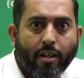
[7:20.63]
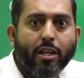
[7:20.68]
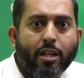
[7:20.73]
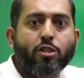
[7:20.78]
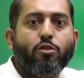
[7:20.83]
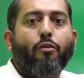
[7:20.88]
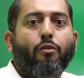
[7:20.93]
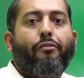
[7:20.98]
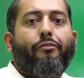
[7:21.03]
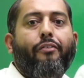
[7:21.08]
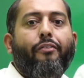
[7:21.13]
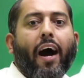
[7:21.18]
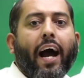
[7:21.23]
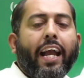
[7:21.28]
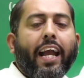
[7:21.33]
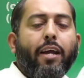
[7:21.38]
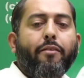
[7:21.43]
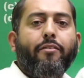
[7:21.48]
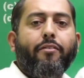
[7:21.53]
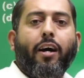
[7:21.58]
So
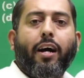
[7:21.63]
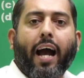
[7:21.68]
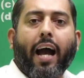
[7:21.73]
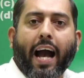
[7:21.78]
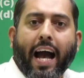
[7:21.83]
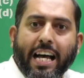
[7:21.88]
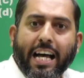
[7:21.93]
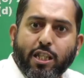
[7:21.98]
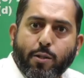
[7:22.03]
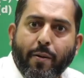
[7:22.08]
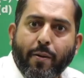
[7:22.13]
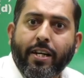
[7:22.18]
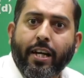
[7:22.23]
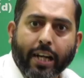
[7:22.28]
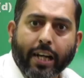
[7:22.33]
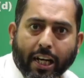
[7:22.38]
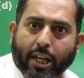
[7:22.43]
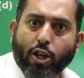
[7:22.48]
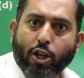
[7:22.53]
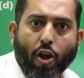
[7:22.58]
5 has been
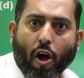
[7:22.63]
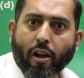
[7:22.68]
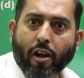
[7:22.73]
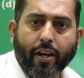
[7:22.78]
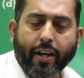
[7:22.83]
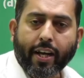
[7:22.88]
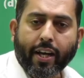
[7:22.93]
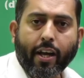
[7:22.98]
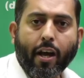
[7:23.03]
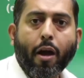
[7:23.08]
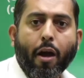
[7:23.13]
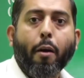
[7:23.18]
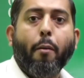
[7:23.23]
deducted already,